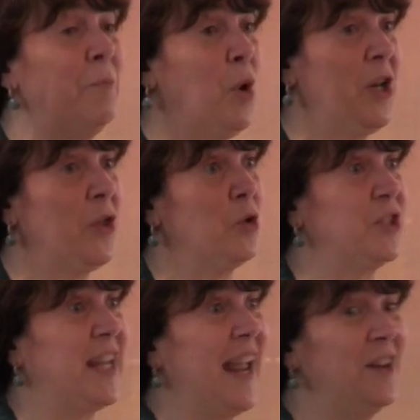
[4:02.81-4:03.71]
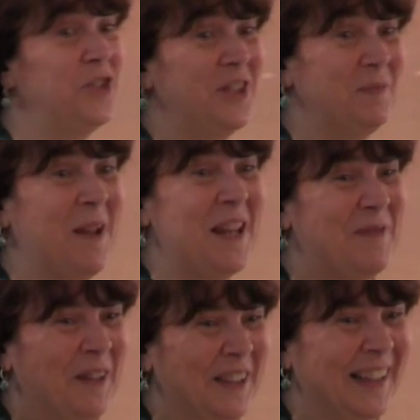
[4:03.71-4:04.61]
one of those tangent
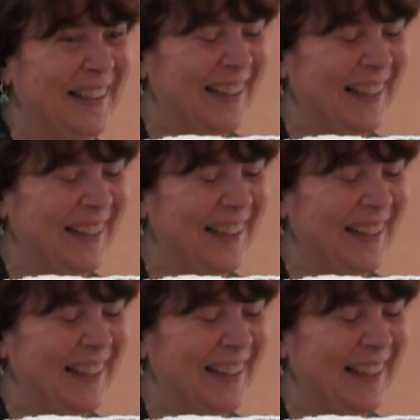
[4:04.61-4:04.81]
people.